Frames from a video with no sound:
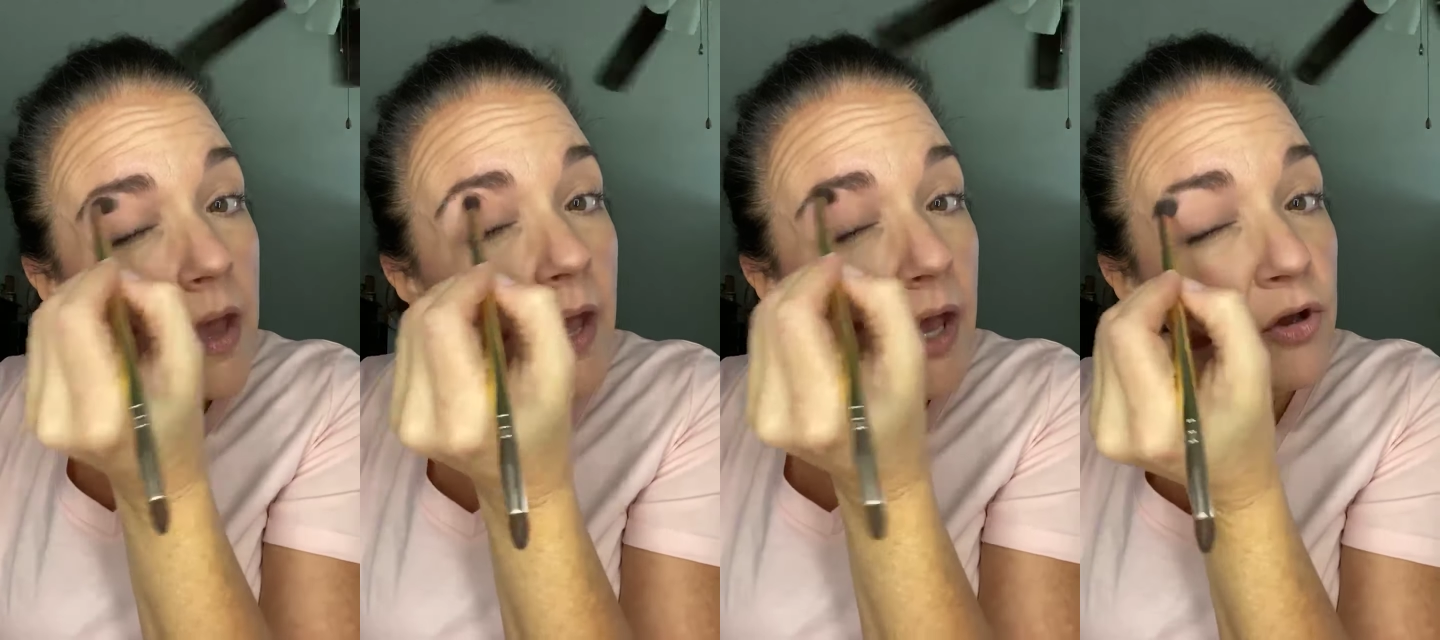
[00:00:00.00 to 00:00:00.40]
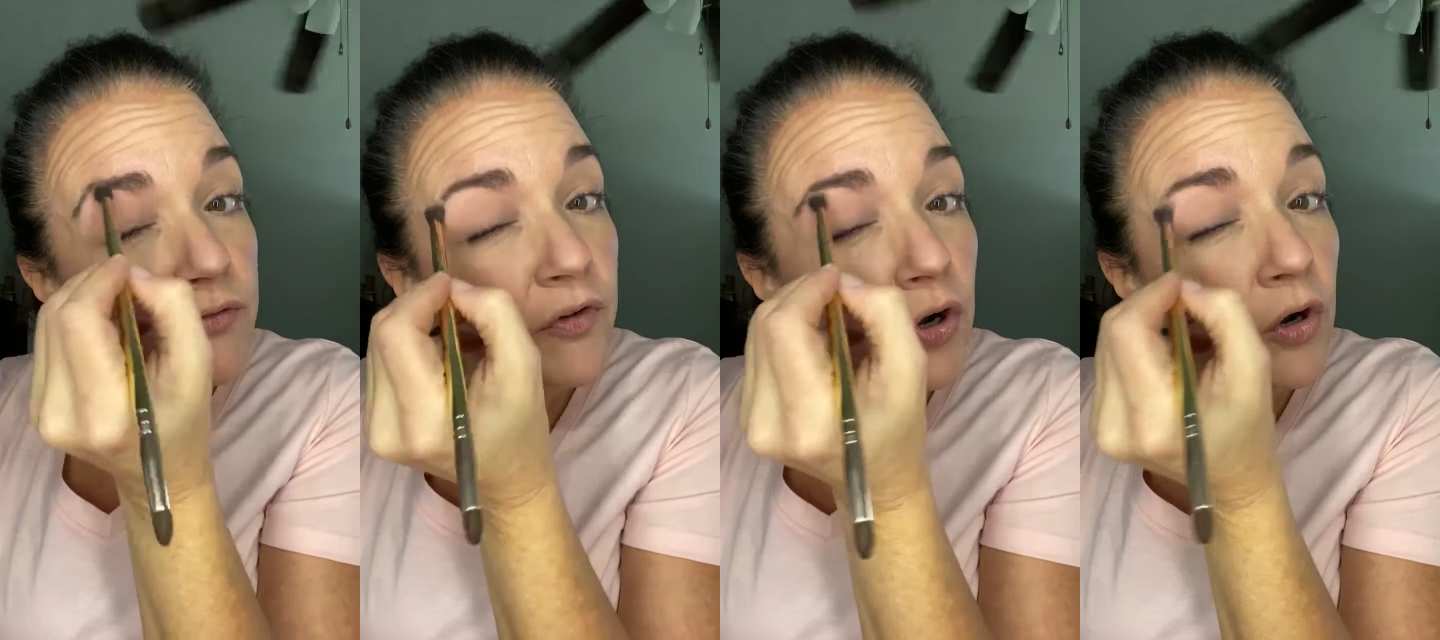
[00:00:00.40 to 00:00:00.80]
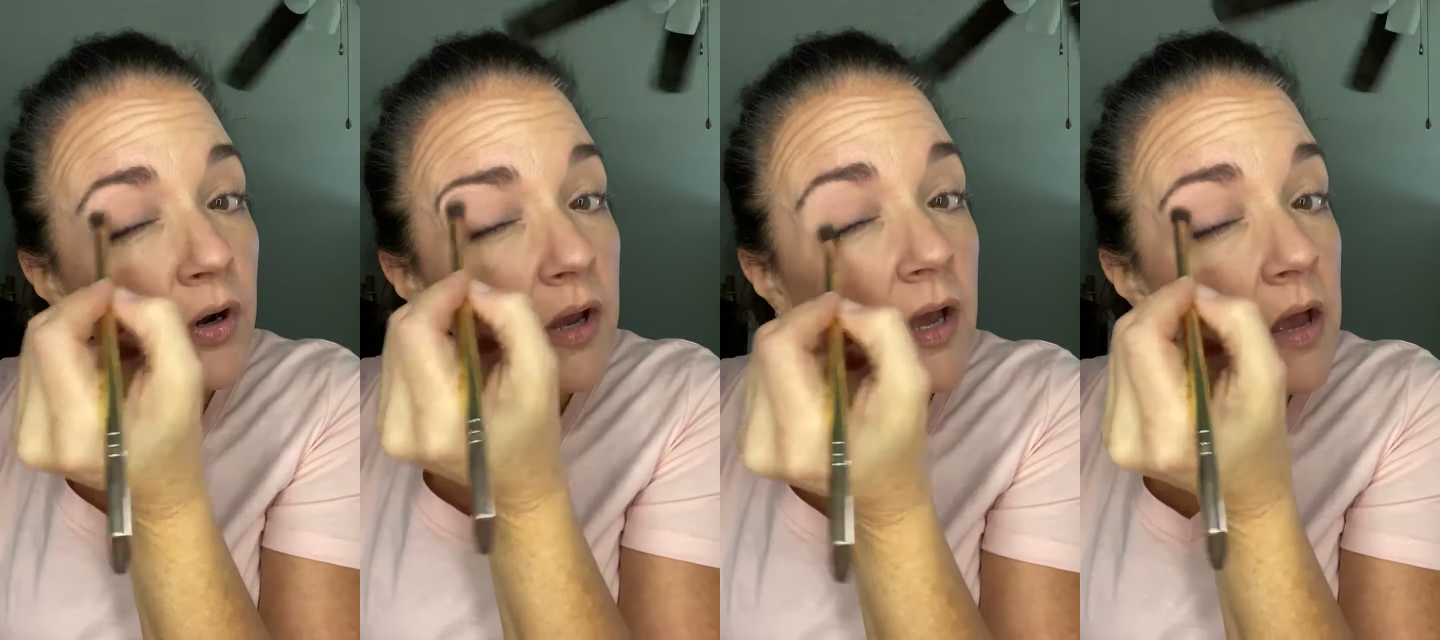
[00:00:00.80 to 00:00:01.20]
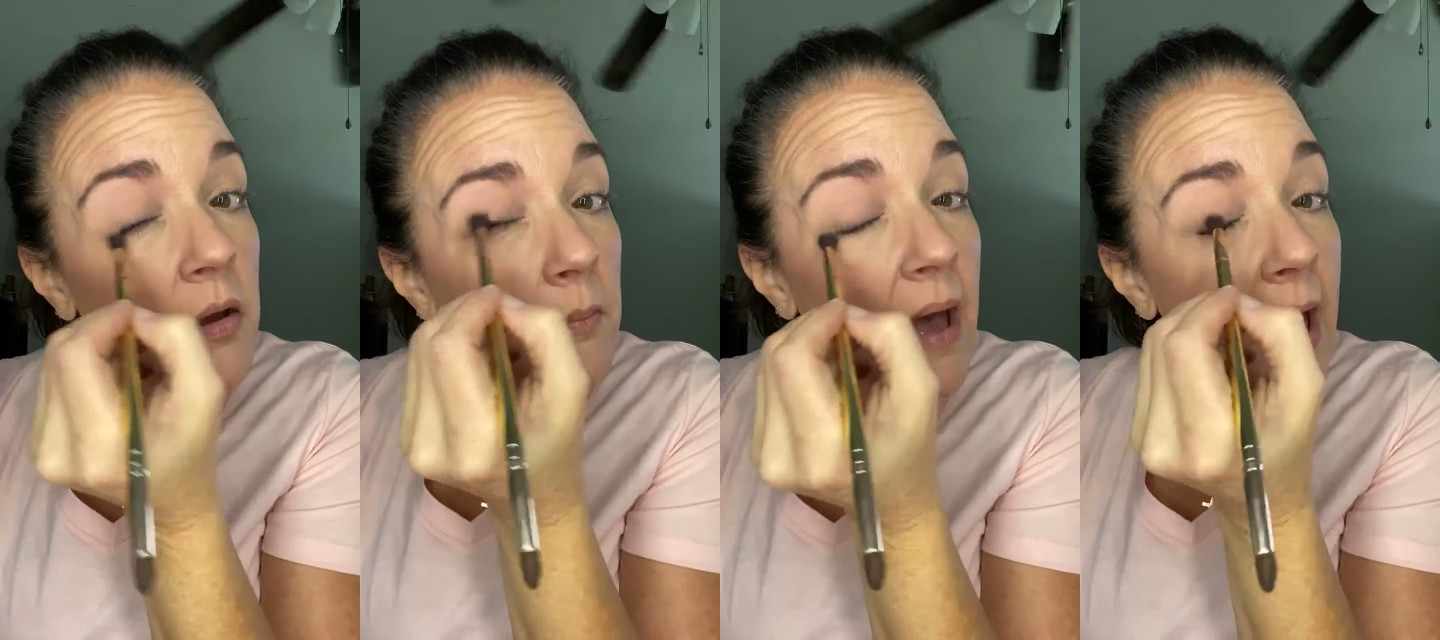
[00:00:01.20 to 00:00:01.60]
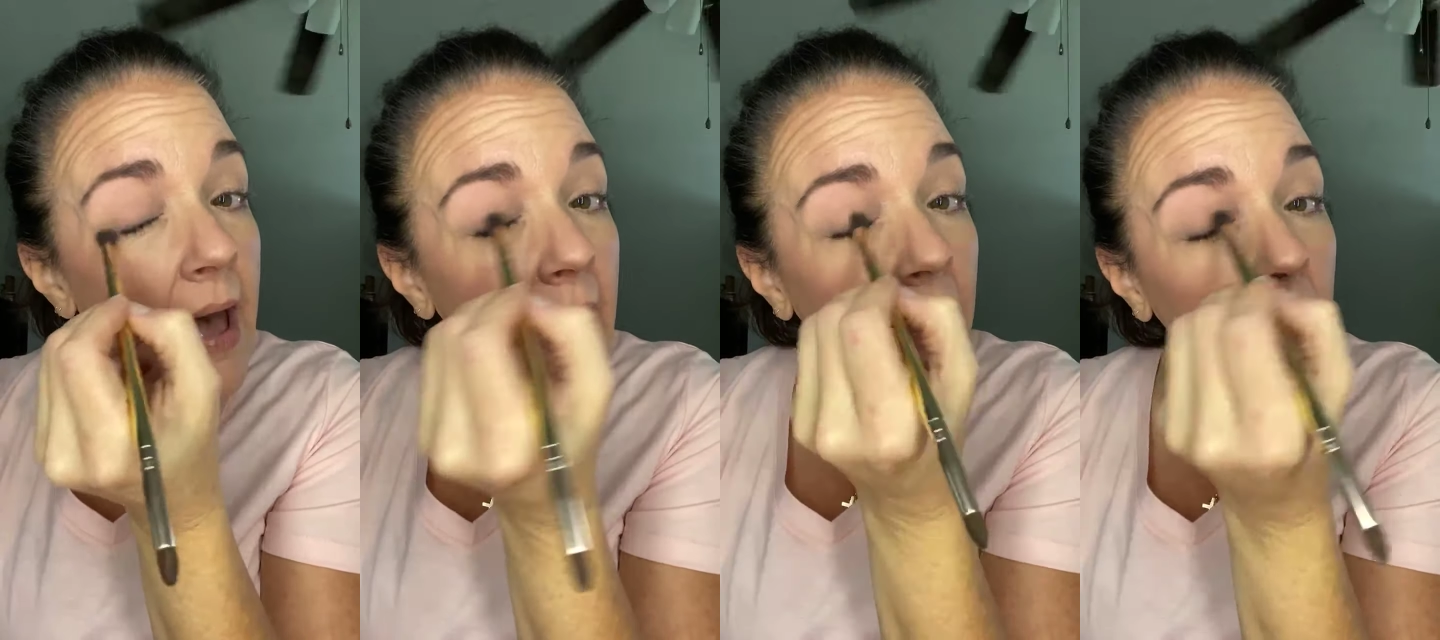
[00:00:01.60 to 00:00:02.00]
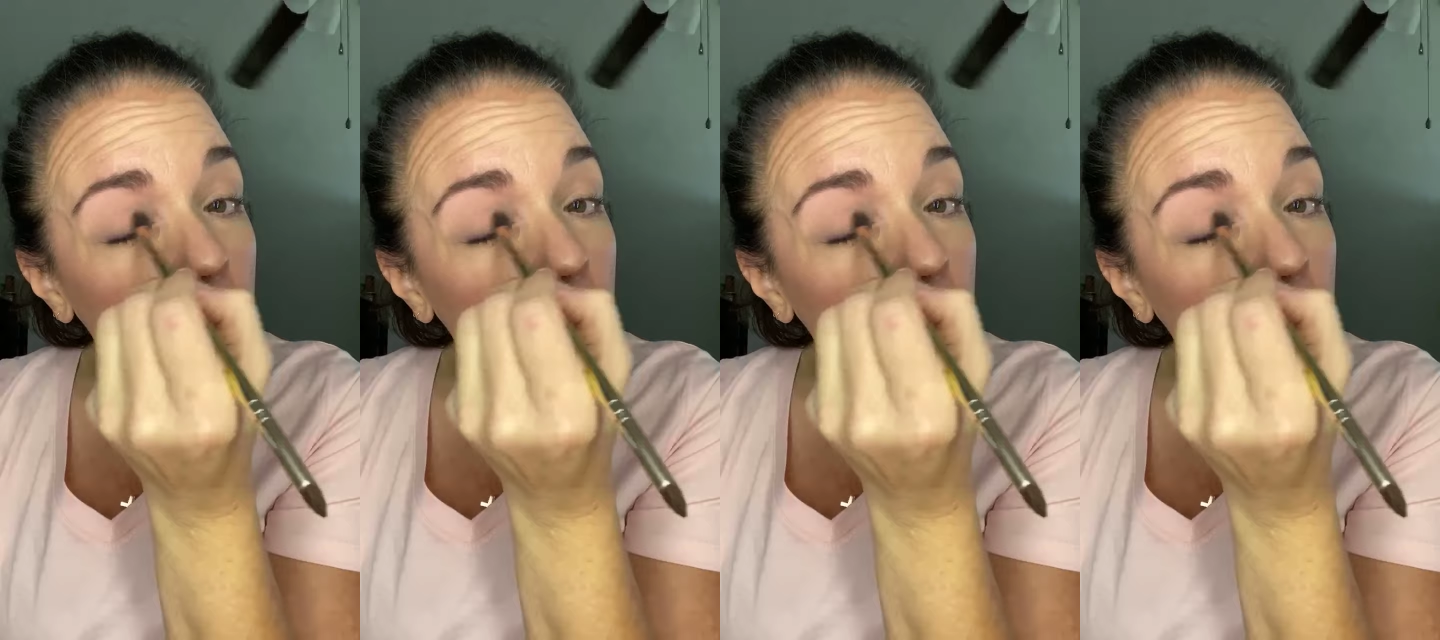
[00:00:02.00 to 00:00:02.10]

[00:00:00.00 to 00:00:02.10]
over my eye,